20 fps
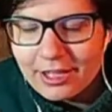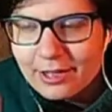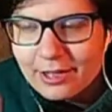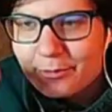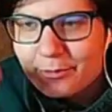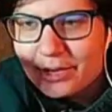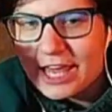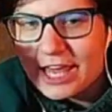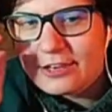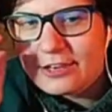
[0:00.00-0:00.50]

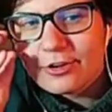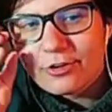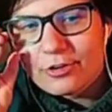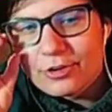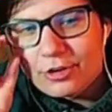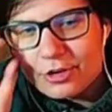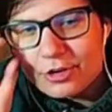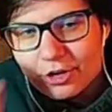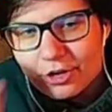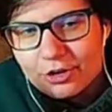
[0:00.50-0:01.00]
but I don't
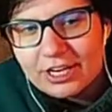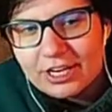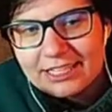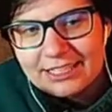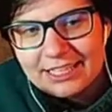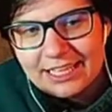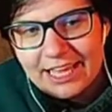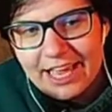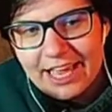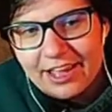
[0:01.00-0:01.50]
look at
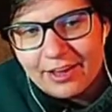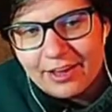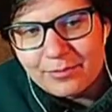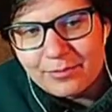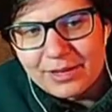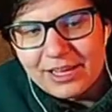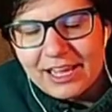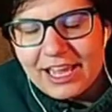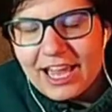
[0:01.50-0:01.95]
the game.